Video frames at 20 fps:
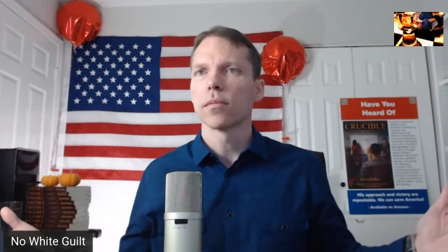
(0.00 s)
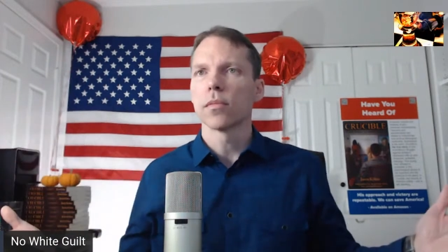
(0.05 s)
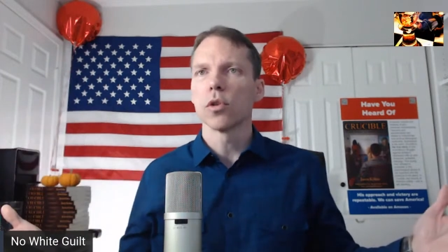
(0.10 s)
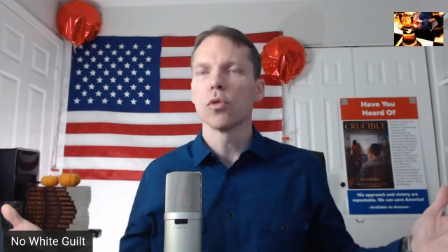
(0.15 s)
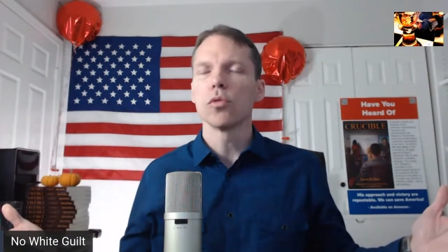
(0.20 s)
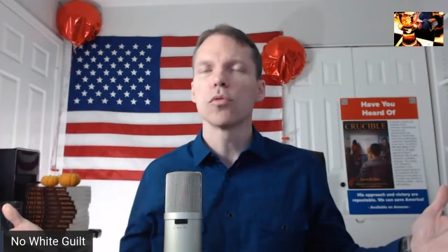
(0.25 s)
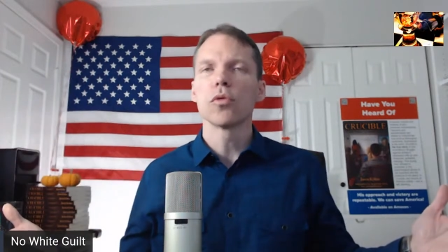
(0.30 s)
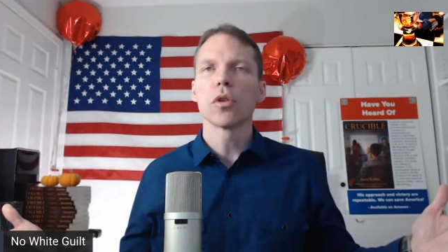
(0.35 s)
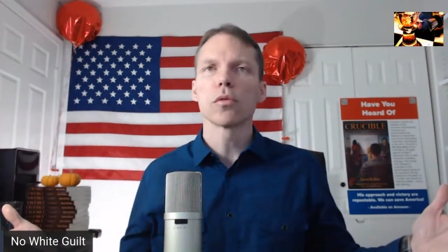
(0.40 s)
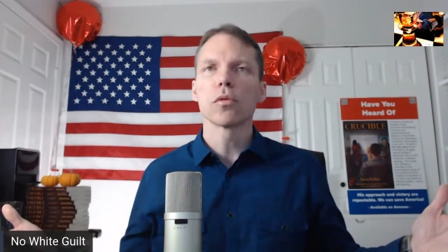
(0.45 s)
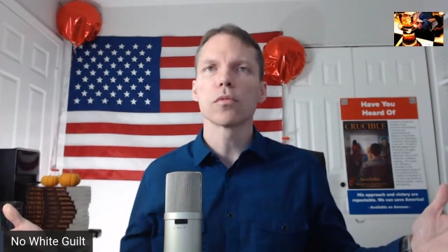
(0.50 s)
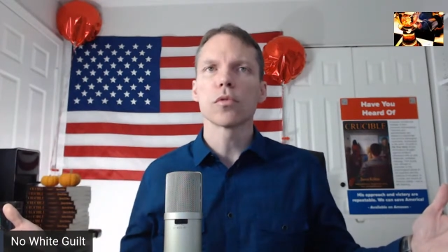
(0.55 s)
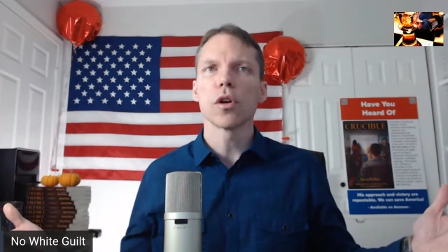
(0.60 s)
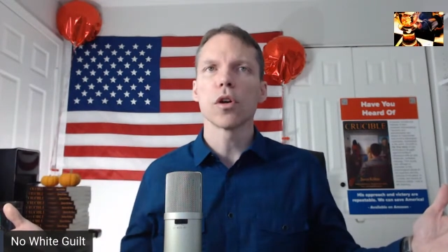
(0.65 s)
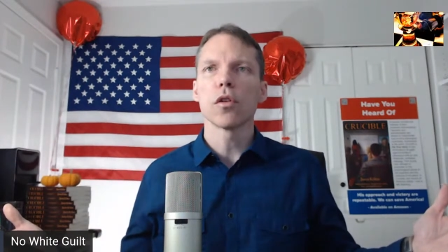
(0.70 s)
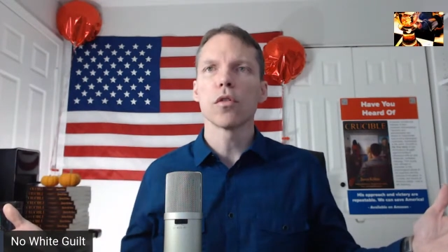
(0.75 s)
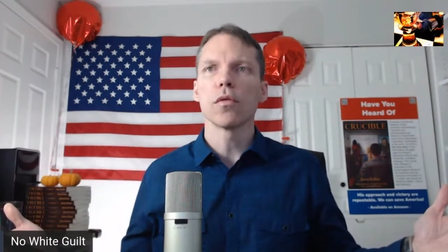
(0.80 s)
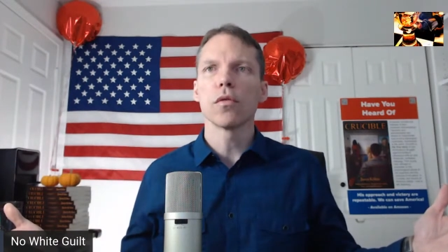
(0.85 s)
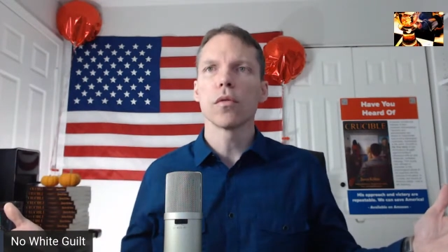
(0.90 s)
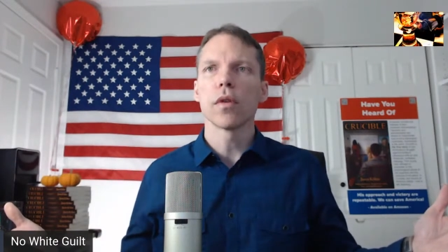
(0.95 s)
you don't
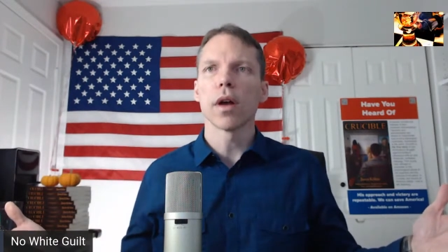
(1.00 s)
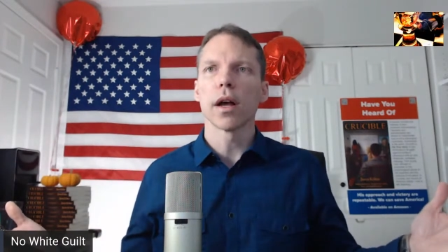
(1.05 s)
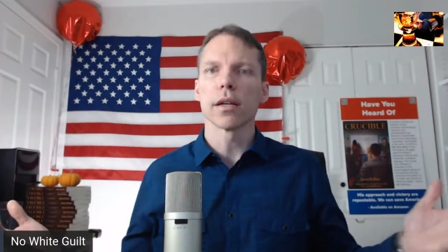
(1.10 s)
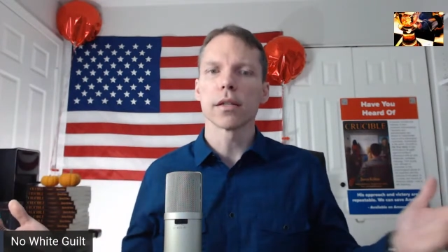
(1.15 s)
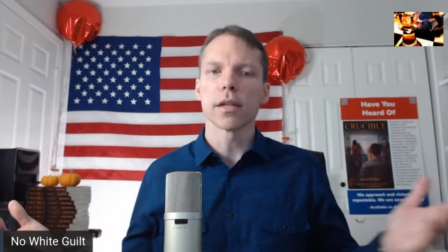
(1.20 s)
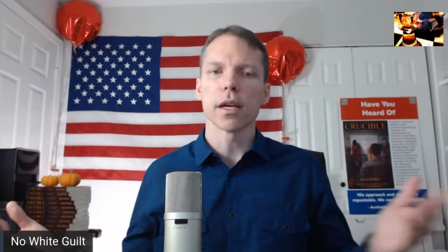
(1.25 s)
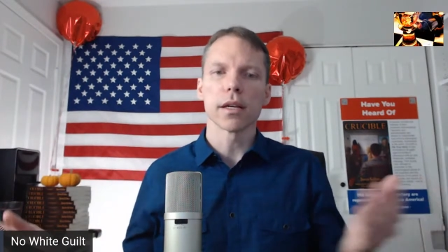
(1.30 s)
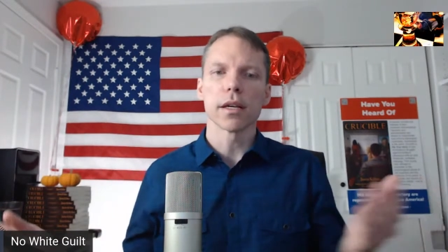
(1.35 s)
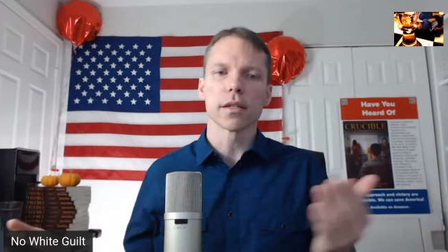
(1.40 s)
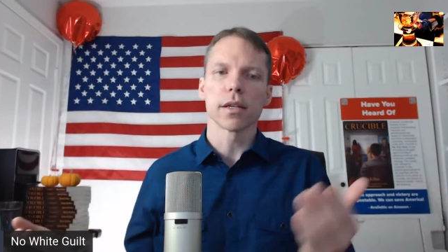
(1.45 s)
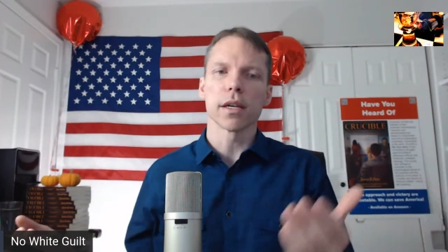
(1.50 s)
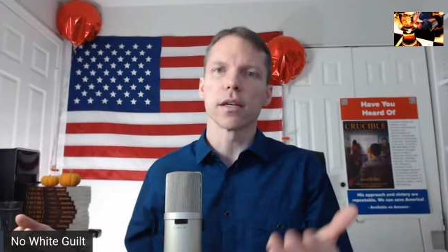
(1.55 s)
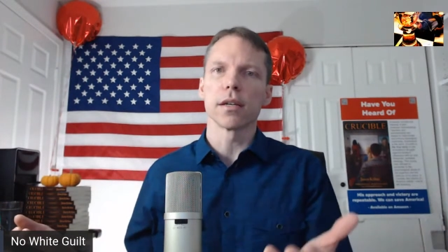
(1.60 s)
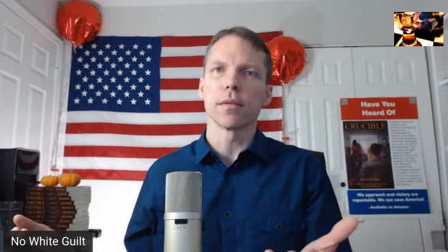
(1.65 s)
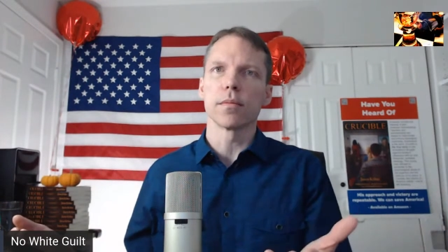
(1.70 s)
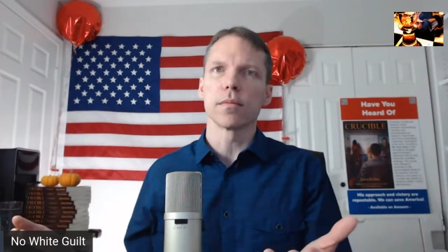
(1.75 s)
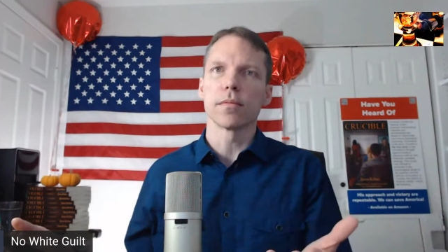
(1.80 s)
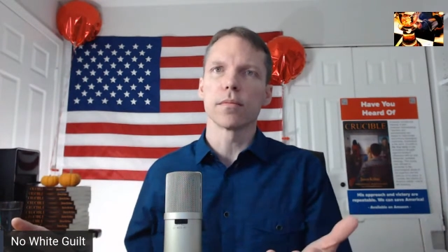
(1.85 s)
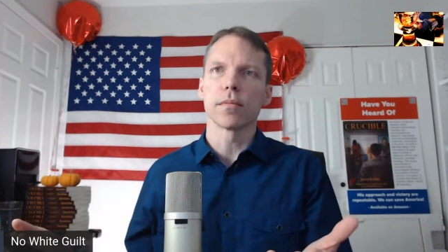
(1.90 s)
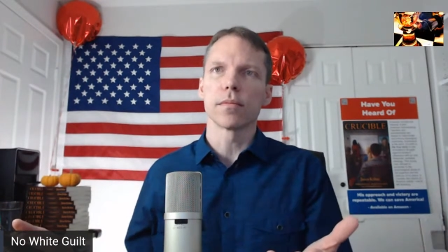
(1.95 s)
know as
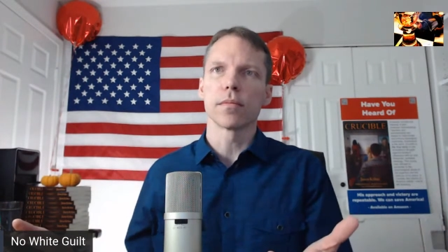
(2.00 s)
a